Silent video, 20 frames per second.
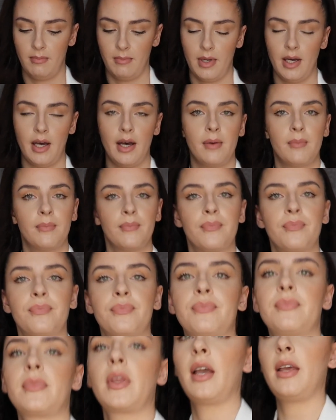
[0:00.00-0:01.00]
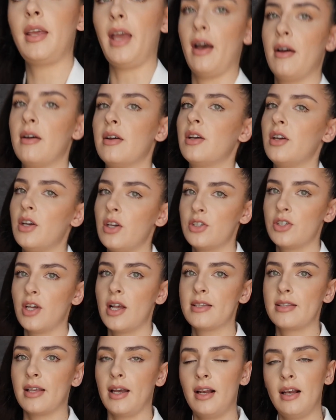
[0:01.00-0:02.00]
But yeah,
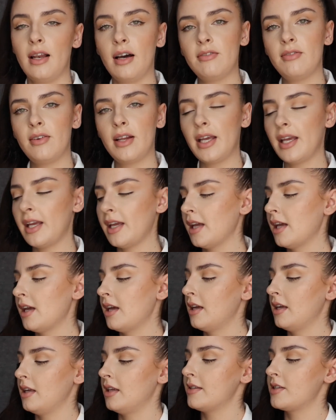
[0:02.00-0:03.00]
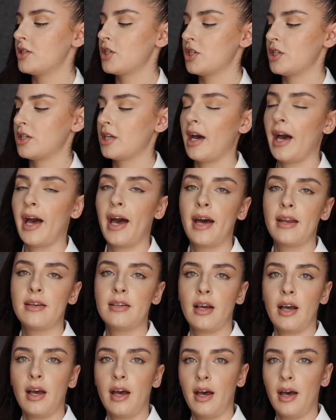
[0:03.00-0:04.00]
just a lovely
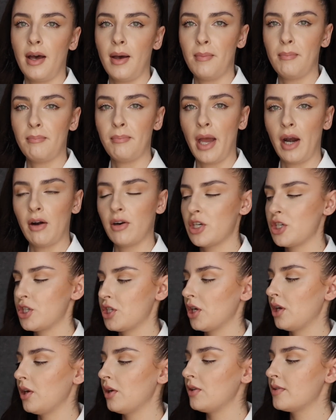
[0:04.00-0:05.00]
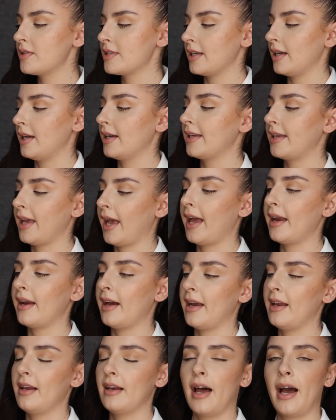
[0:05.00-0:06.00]
tan pair of shoes. Again,
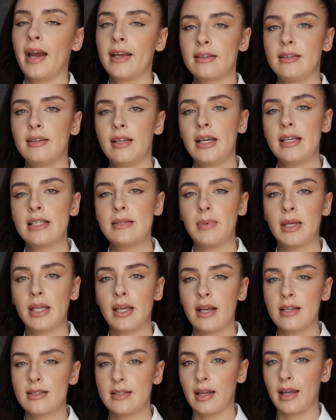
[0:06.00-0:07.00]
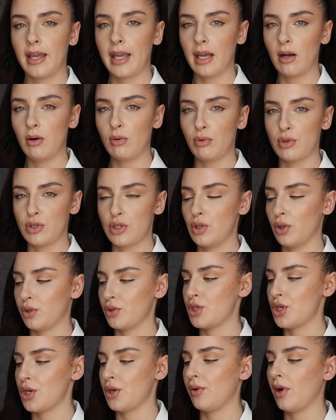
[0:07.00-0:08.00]
I like these because the heel was
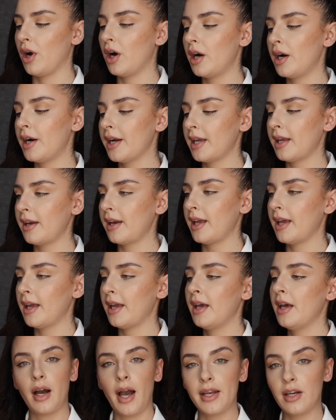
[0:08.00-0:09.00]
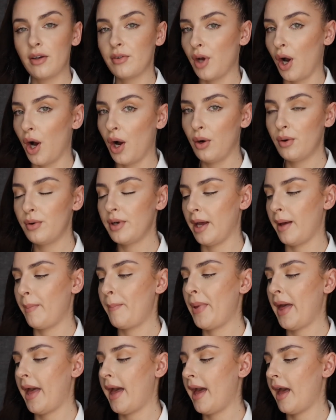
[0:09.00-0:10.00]
not too high in it. I don't own a
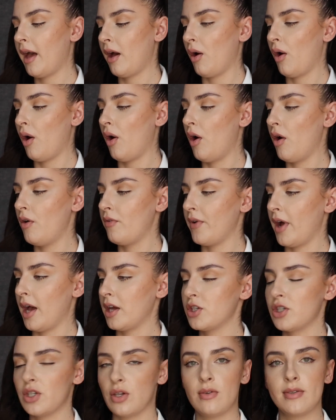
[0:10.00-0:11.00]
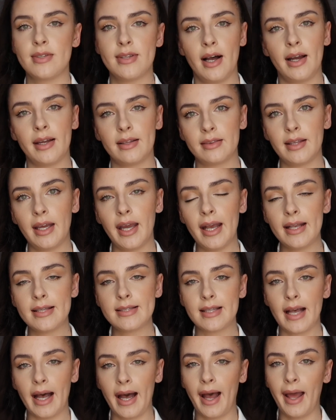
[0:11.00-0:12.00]
pair of shoes like
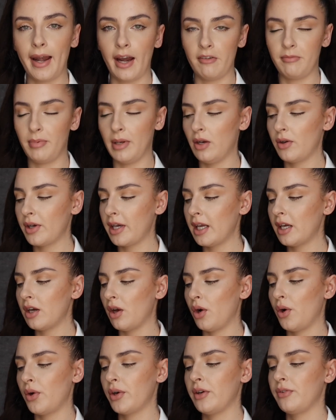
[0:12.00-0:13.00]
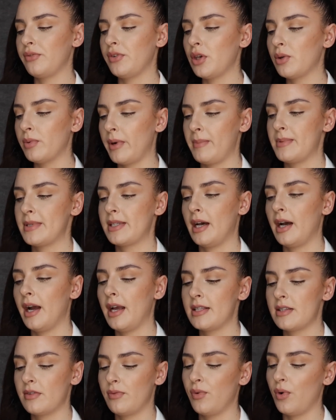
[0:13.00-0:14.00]
this and I've been looking on a few
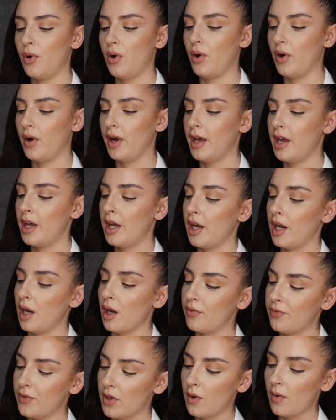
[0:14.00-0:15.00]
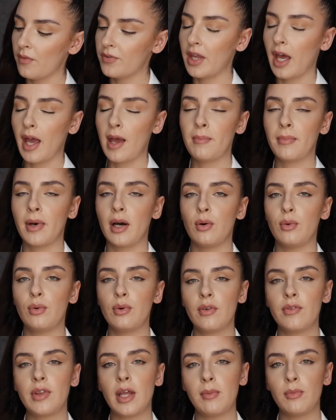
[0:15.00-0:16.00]
websites for a few of them, but
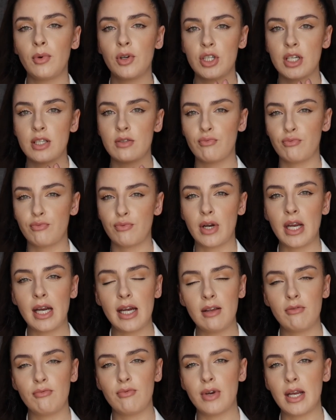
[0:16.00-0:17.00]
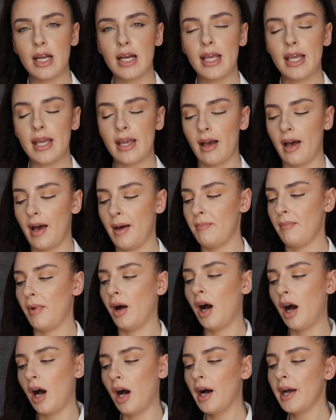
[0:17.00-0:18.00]
all of them were just really, really
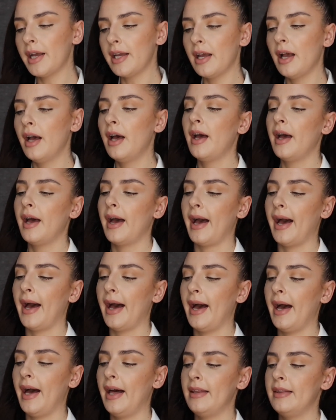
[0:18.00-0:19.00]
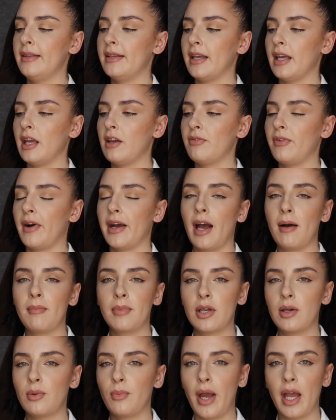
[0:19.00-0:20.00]
high. And if I am
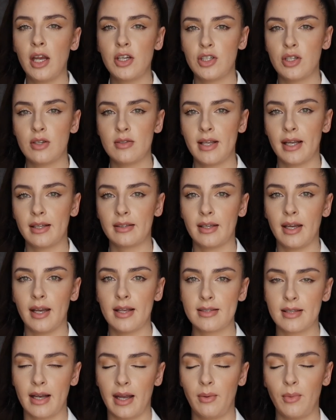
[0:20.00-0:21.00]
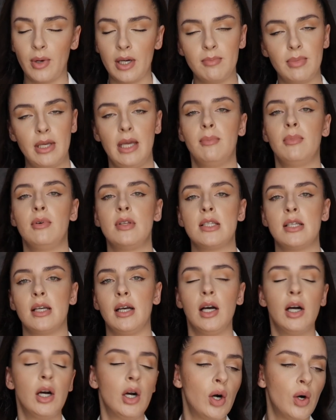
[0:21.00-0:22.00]
gonna wear shoes like this, I wanna be able
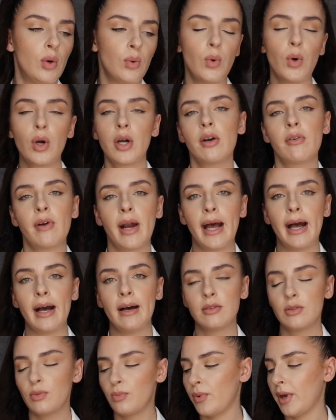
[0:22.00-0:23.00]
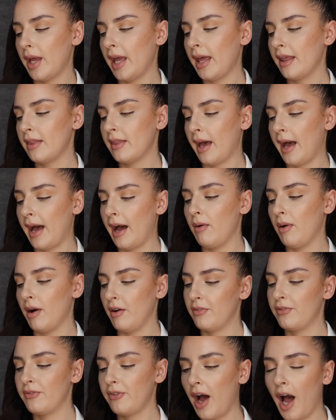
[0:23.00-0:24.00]
to walk around without
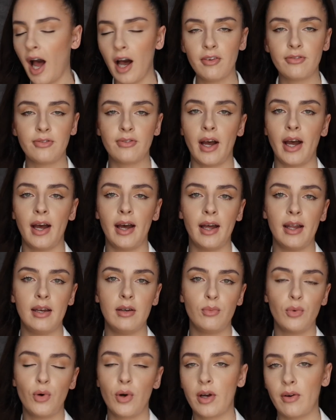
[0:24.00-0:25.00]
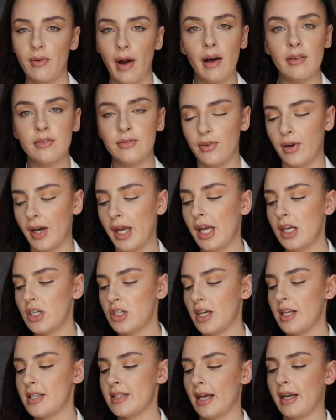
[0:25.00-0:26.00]
a faff and walk around for
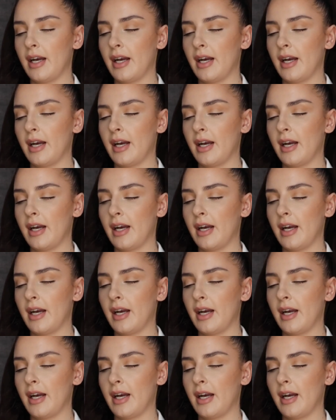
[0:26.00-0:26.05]
ages.